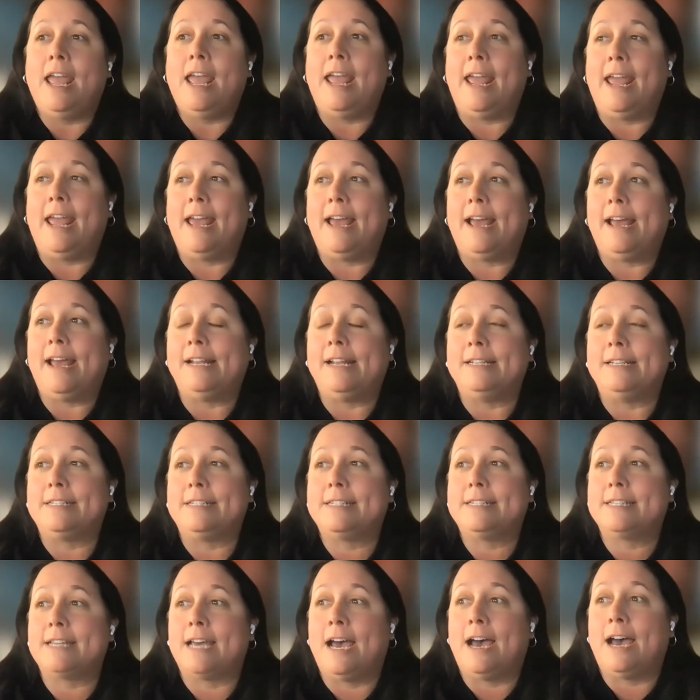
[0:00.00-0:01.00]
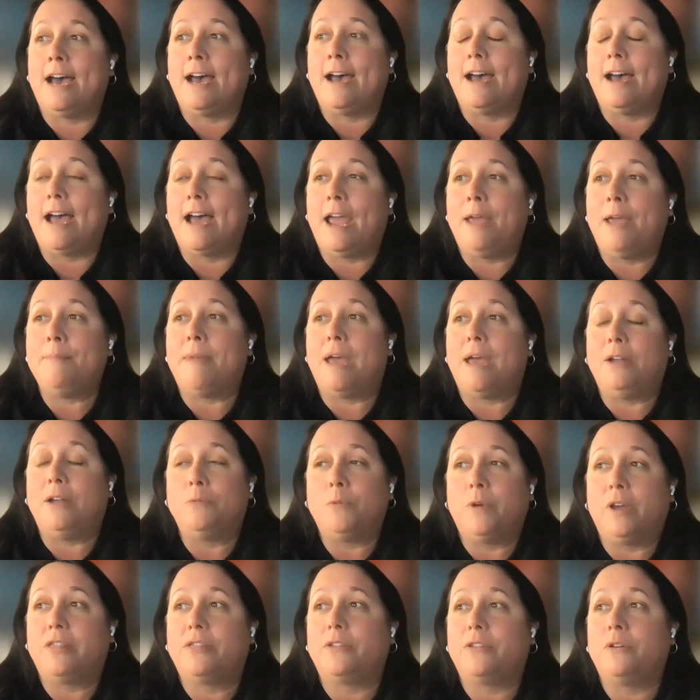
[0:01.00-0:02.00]
and I met
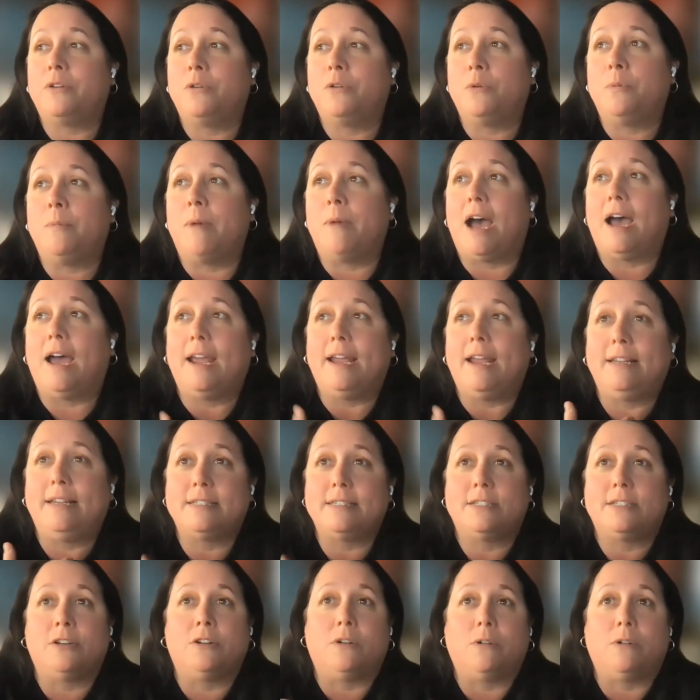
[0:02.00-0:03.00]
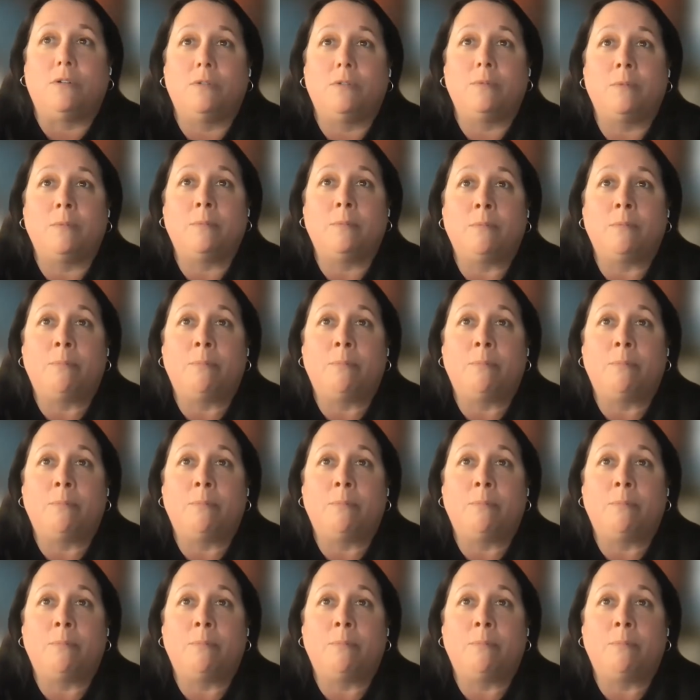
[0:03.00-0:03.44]
with whom I still